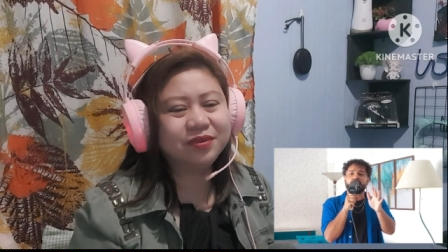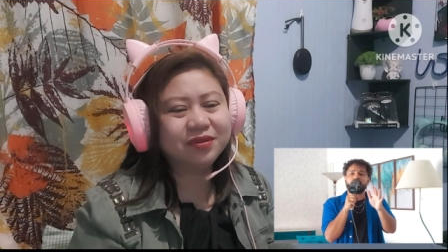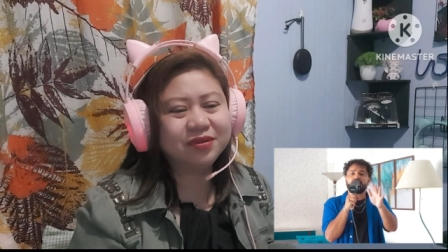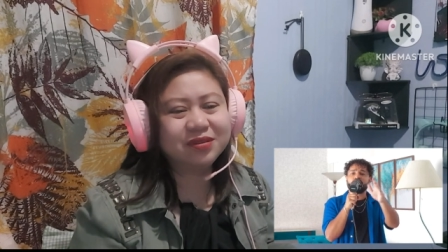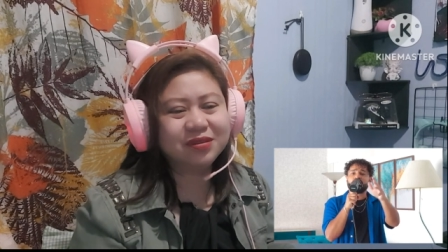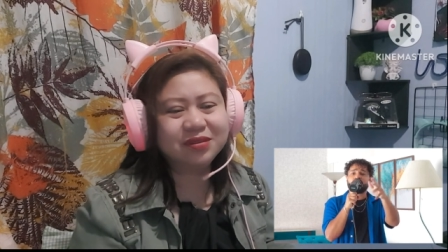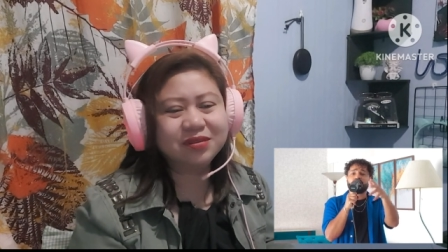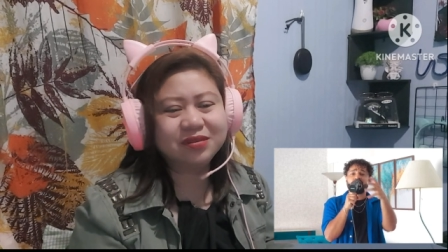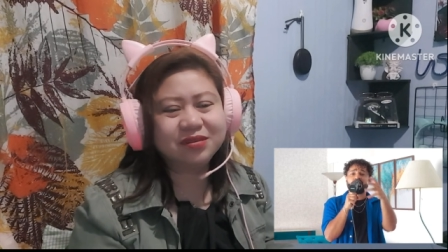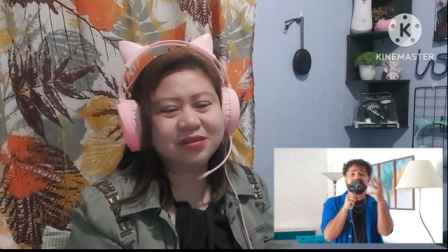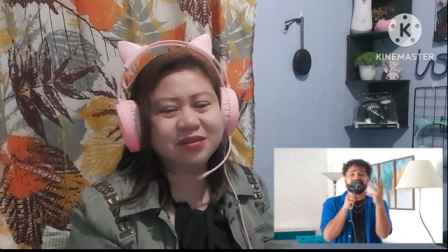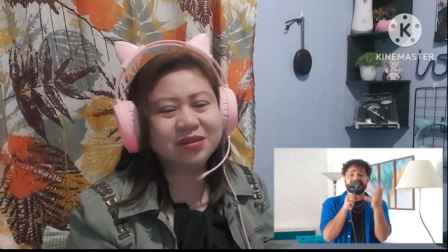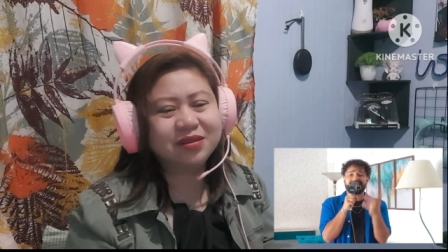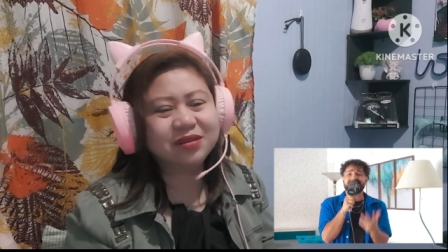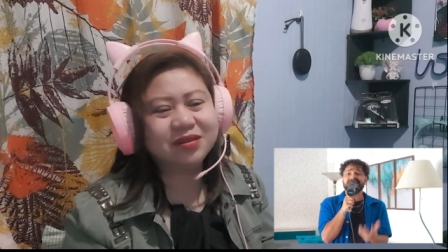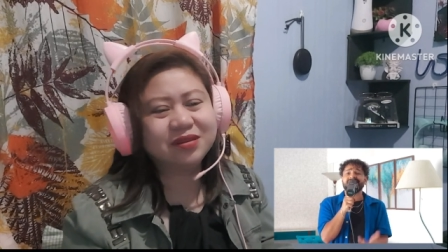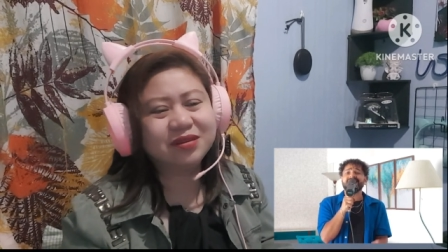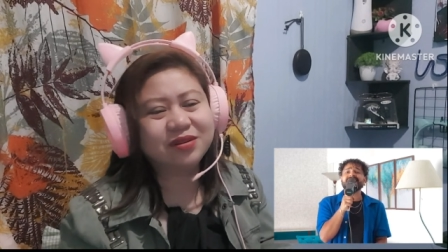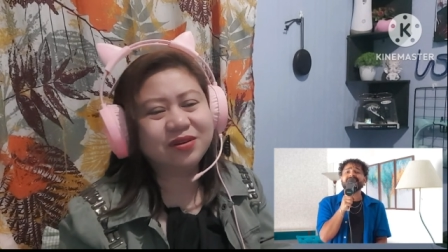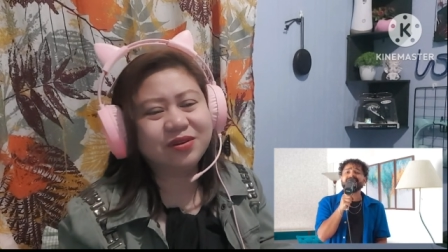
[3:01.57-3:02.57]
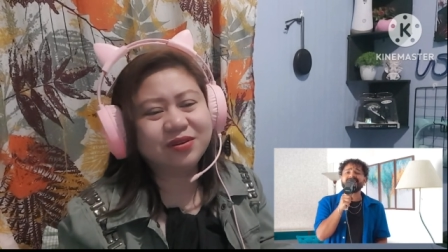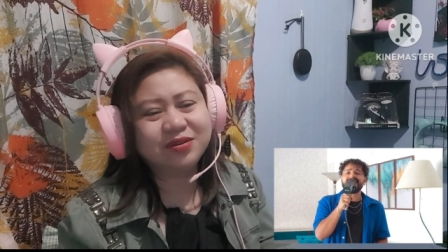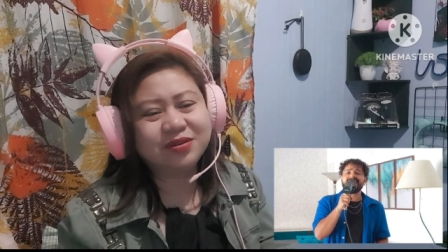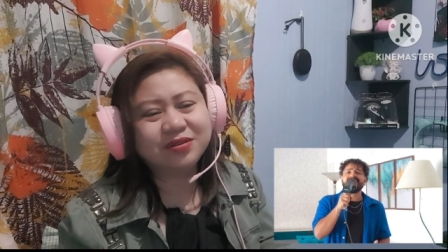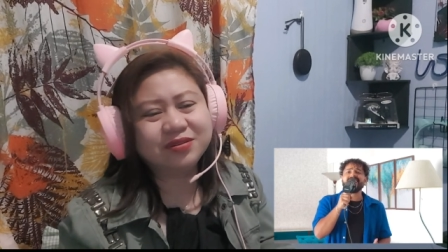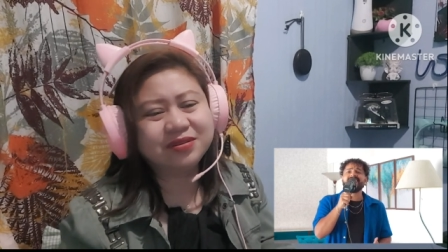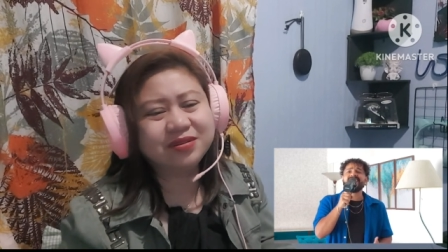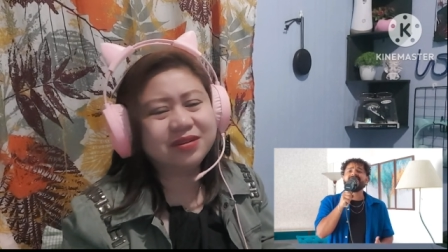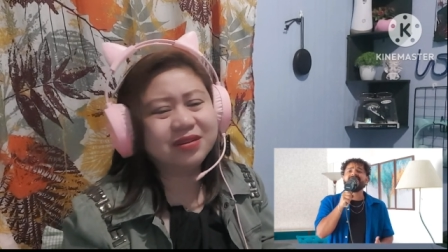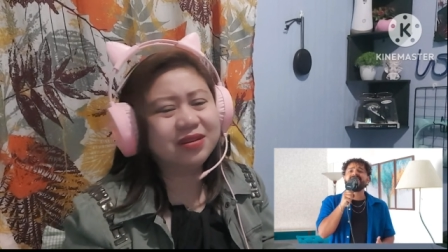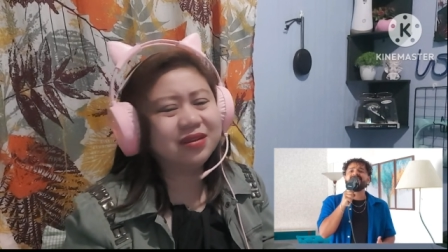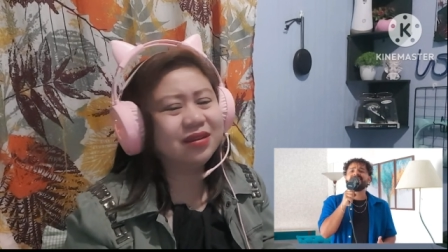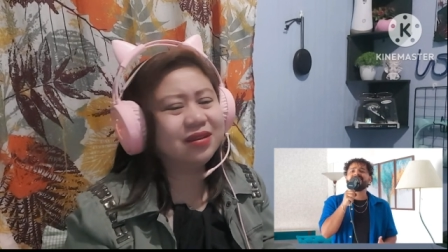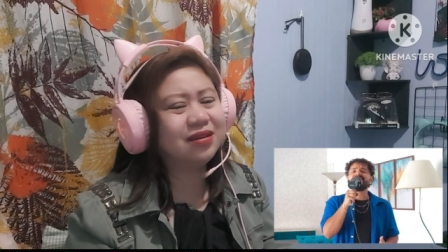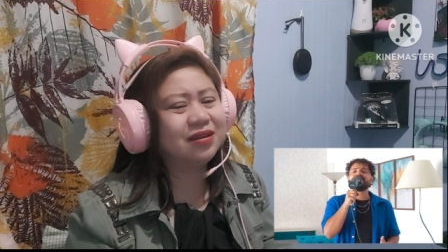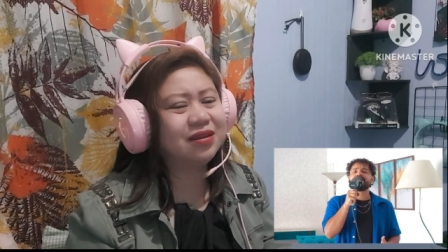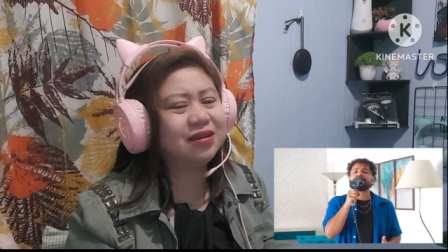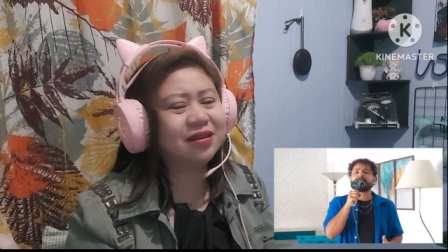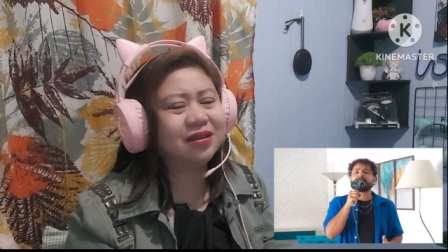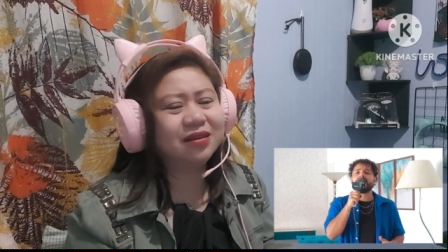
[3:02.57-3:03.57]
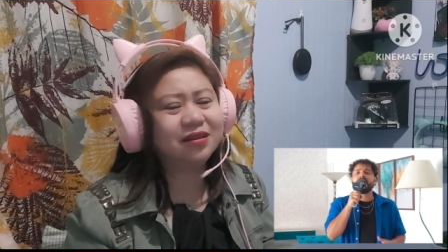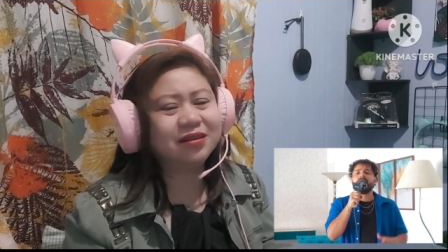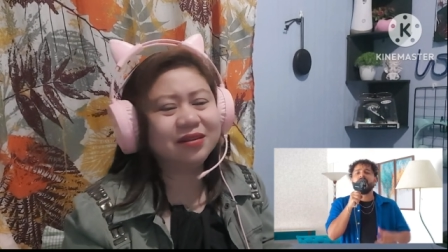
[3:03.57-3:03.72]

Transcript: me you're seeing.